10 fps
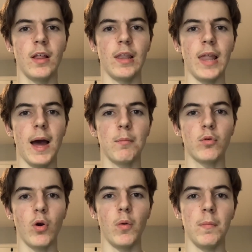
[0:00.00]

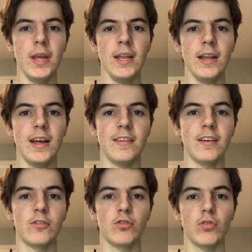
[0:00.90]
lab-grown meat is
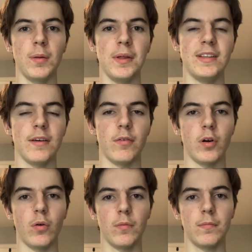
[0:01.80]
extremely
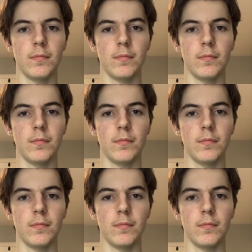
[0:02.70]
difficult.